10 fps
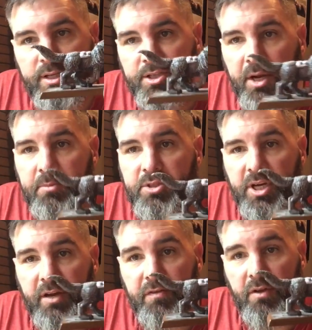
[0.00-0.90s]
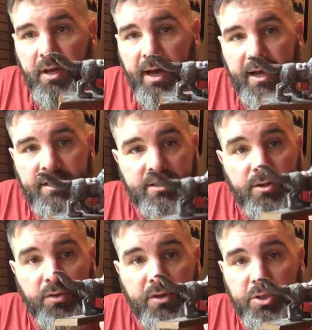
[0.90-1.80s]
cheap and cheerful guys,
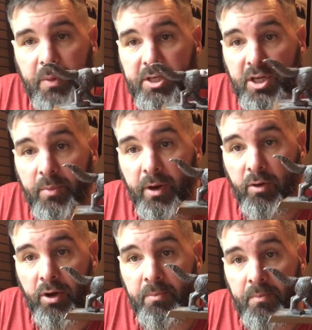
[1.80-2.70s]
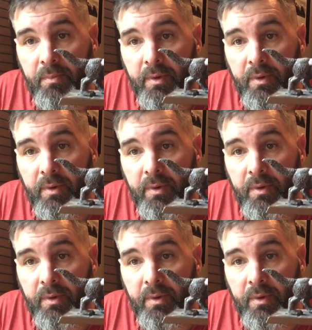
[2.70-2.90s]
nothing special about them.